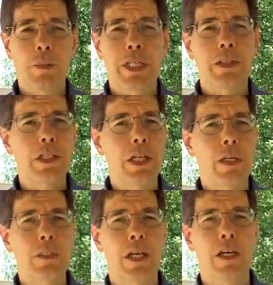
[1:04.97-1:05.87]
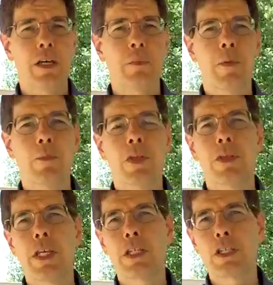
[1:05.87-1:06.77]
But at the same time,
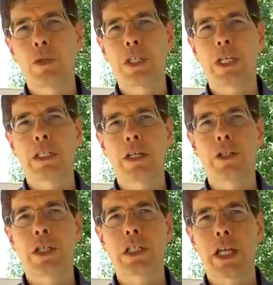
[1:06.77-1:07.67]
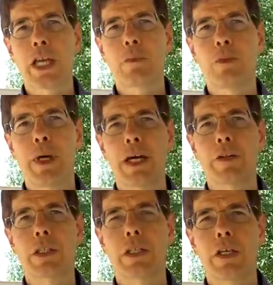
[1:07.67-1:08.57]
these two technologies came
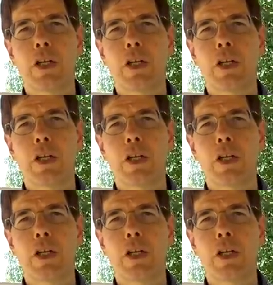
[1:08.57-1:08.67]
about